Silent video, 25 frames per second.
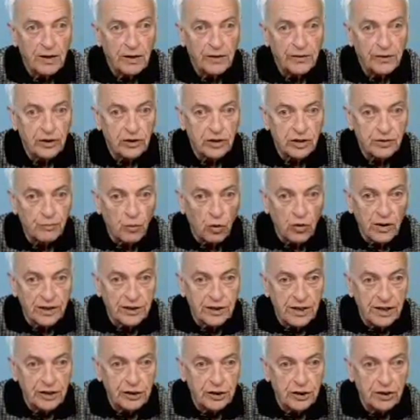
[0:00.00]
there's more
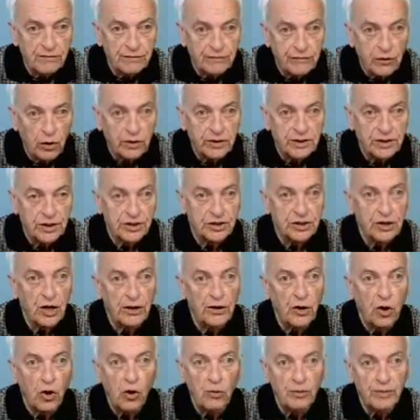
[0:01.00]
attention focused on
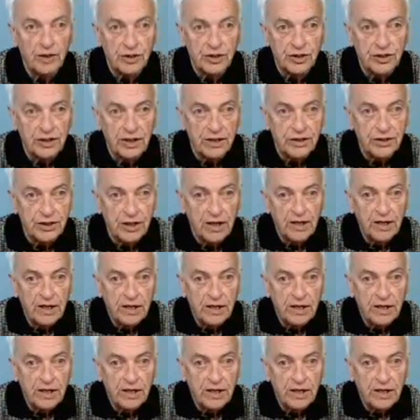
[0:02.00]
homelessness